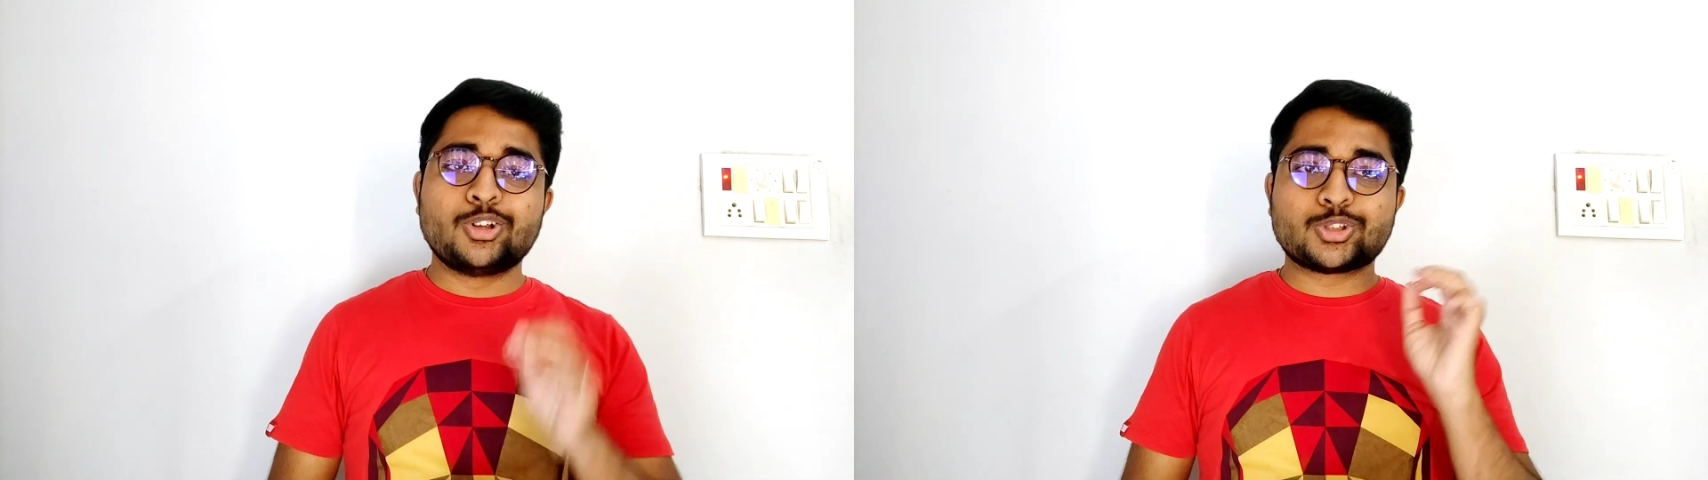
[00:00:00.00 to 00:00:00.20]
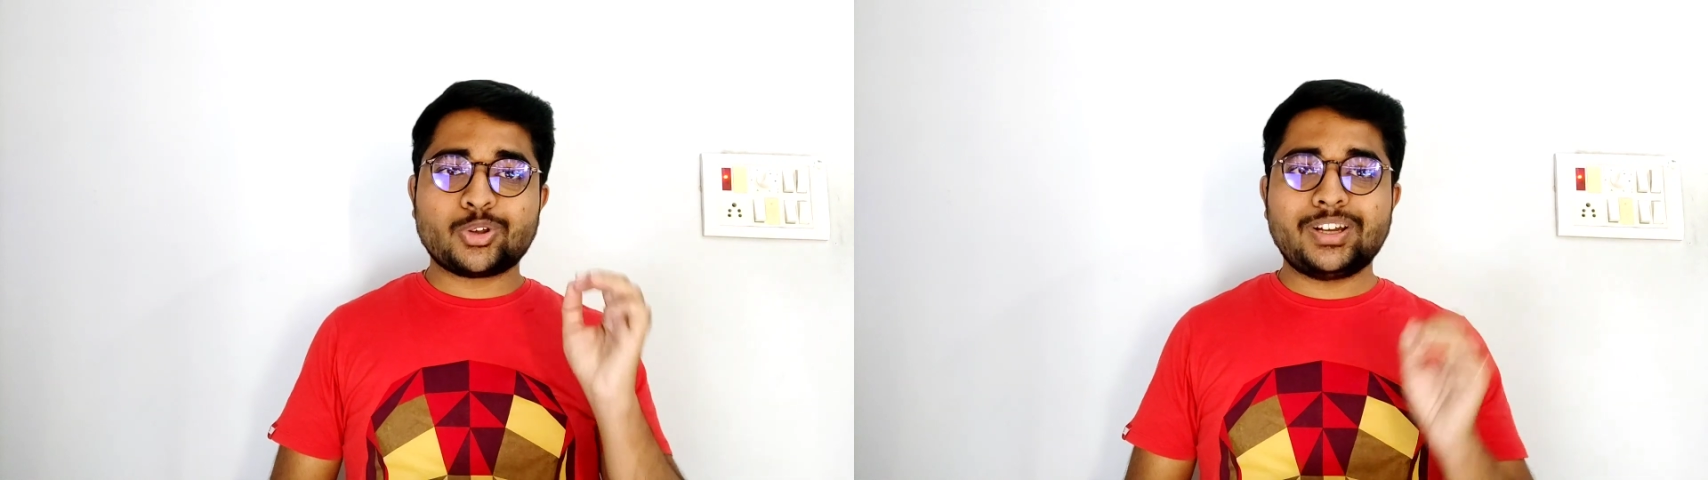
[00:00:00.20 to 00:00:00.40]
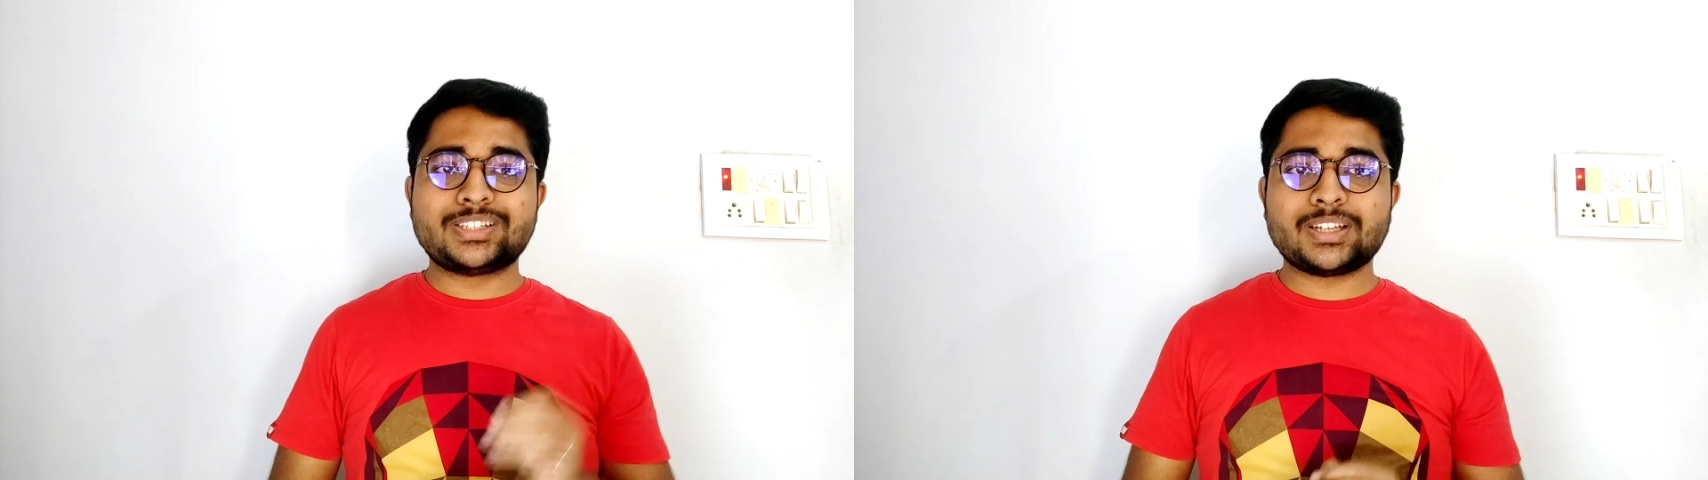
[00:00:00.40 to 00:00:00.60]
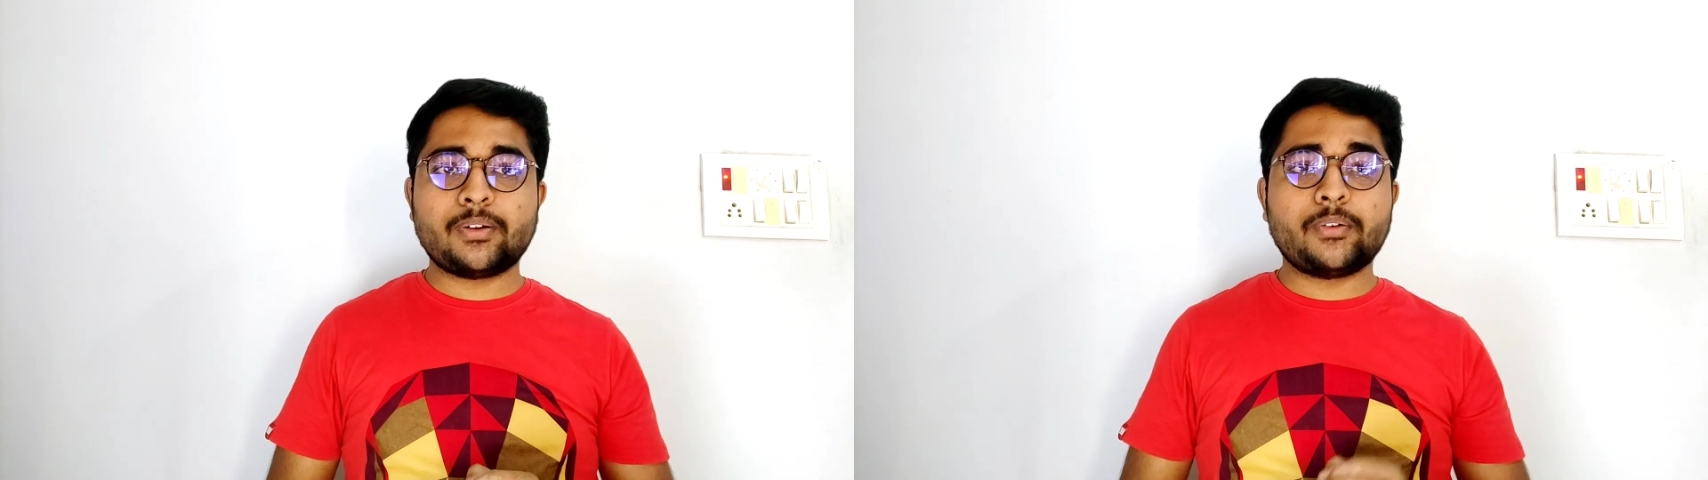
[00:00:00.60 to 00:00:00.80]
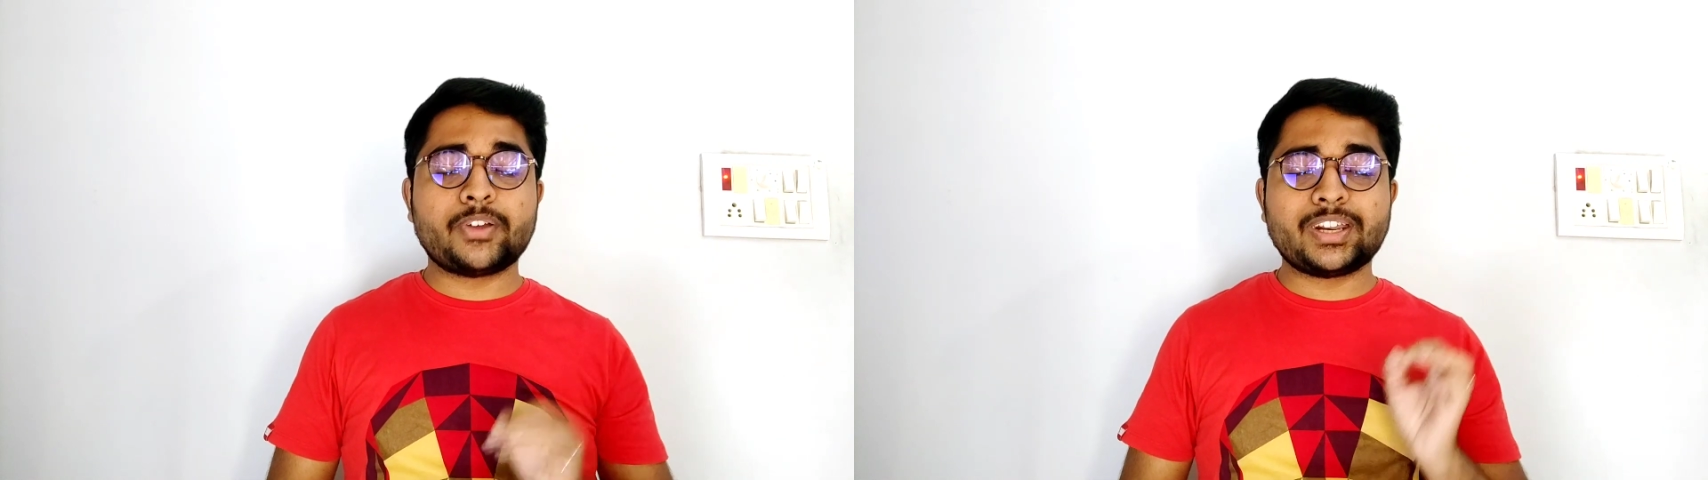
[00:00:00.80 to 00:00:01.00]
So it's
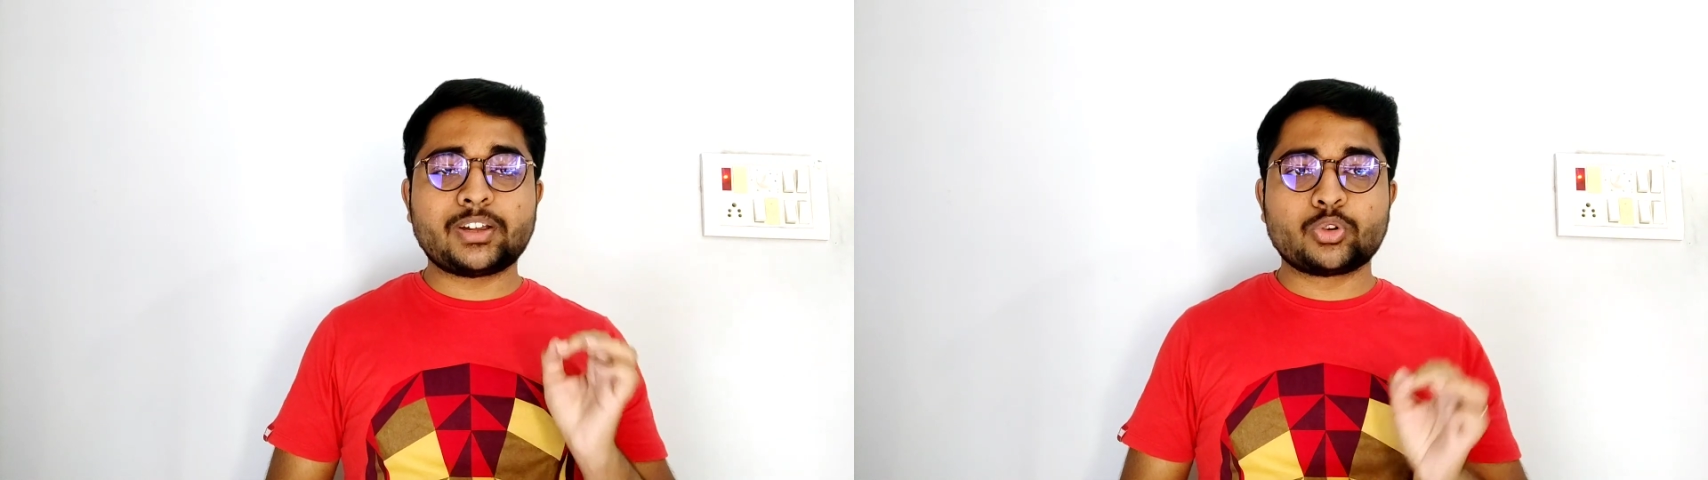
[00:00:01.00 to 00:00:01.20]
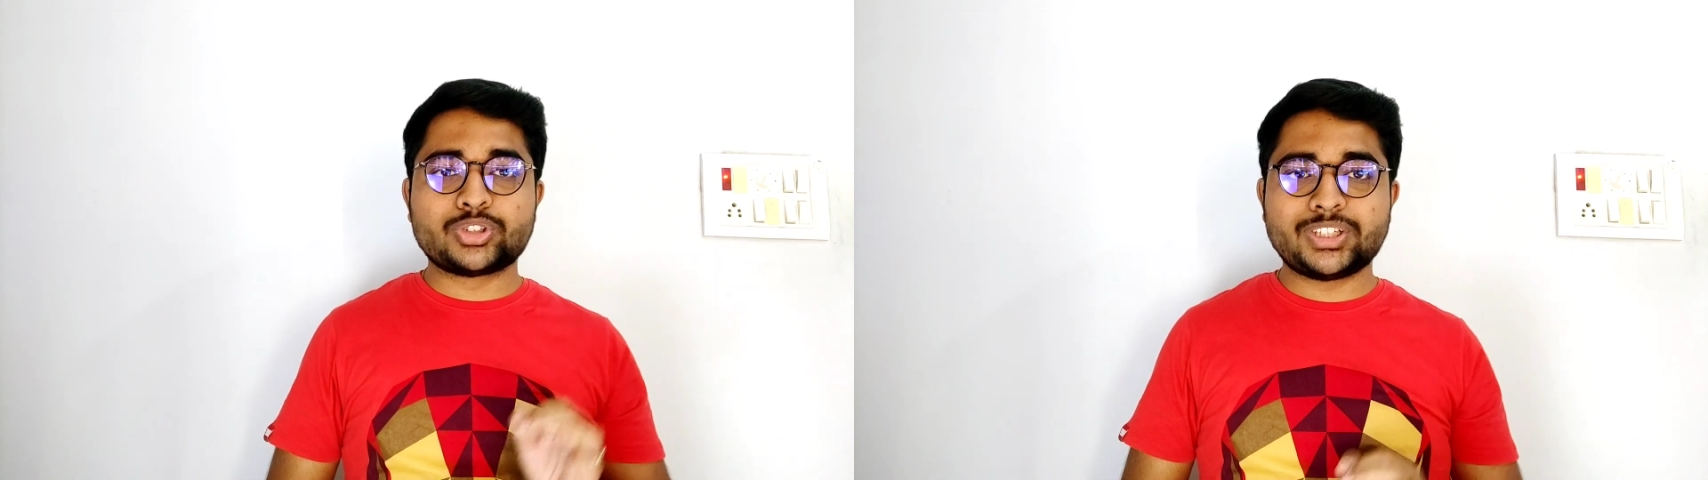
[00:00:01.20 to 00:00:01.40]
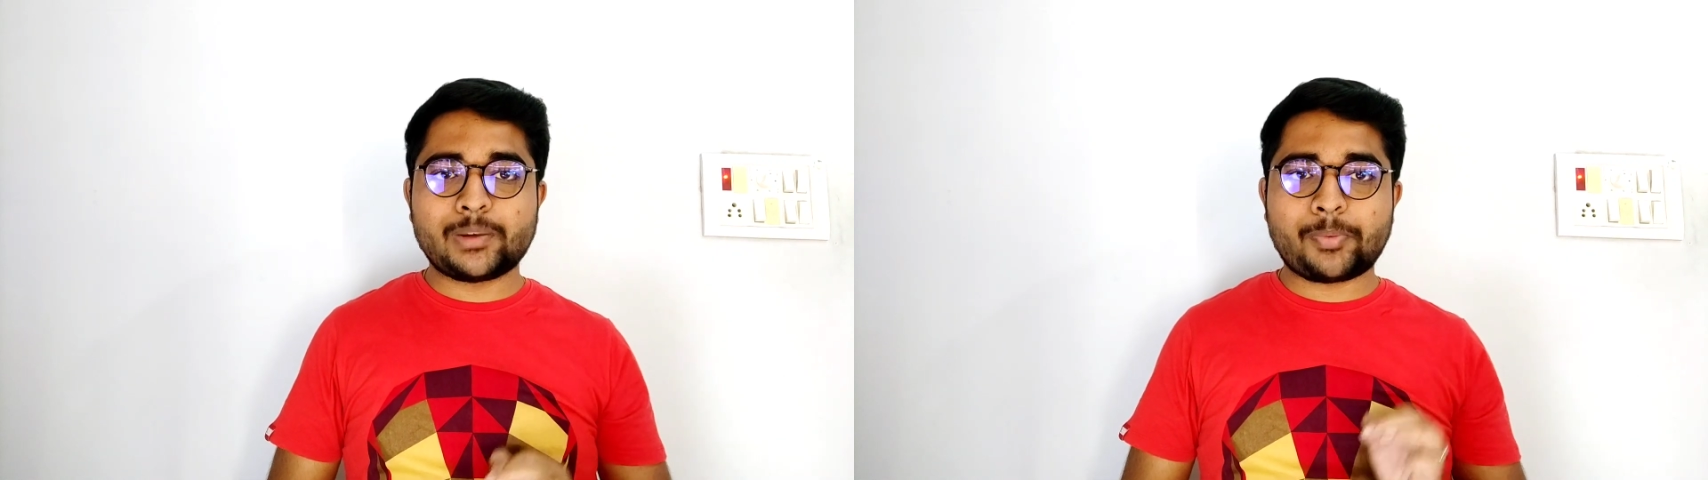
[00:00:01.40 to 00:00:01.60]
a very crucial